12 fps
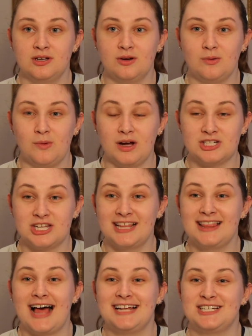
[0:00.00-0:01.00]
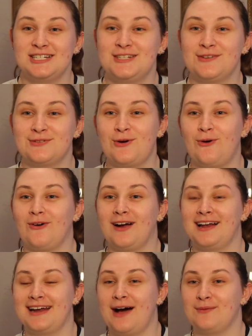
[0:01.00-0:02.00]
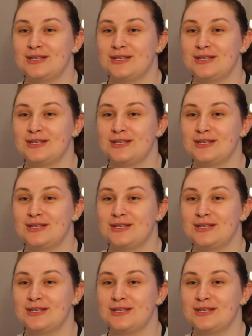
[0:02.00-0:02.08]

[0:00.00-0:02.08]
watching Legend of Korra now.